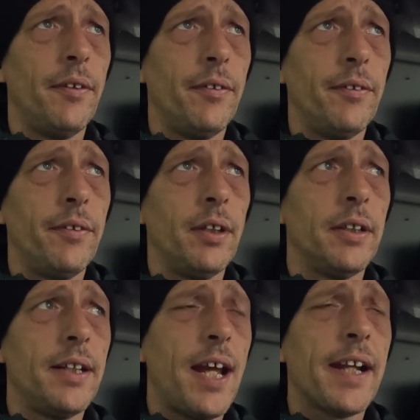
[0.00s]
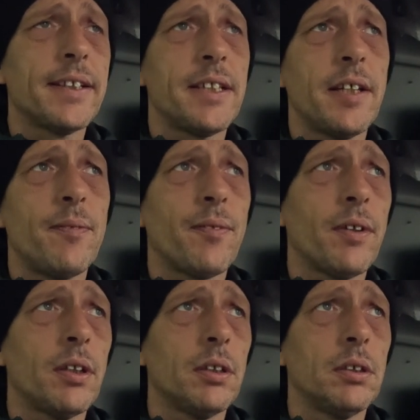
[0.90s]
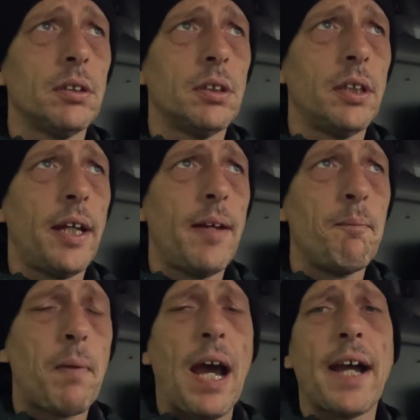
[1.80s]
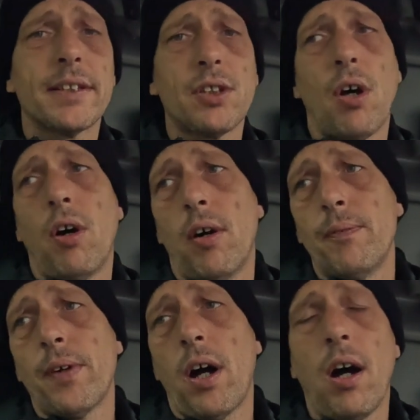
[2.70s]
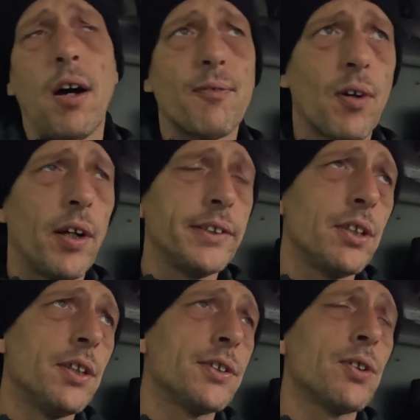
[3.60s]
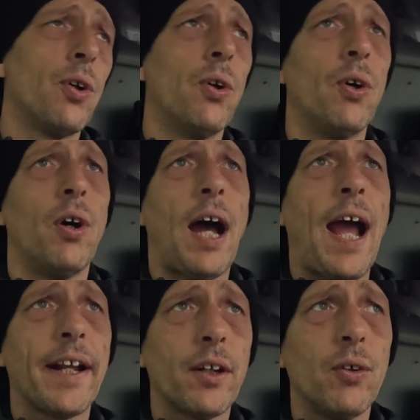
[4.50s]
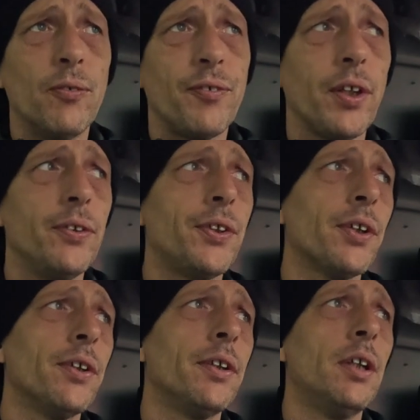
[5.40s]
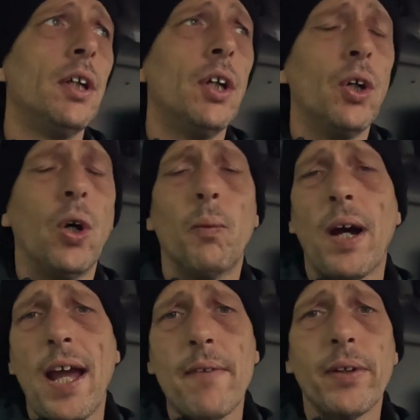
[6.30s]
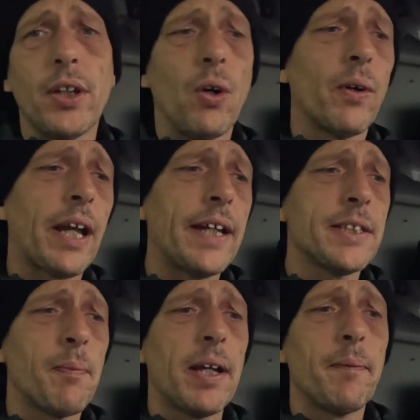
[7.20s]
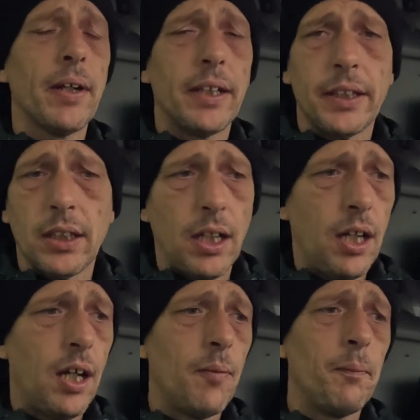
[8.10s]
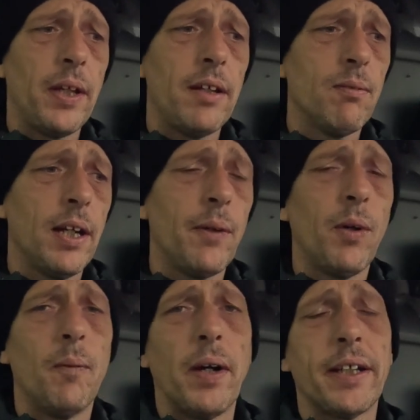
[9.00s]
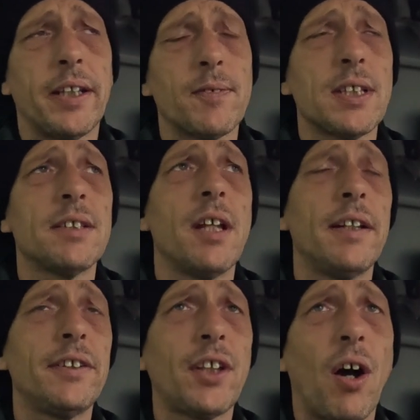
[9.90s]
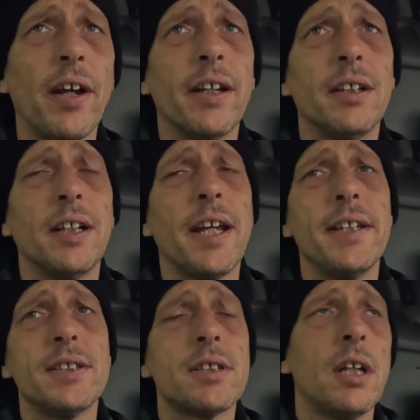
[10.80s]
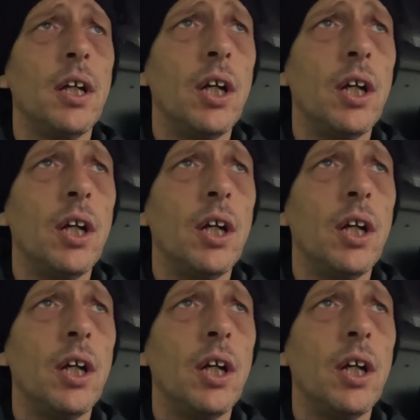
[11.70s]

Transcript: the negative impacts of arthritis or ankle fusion or whatever your case may be. It really will make a difference, and diet is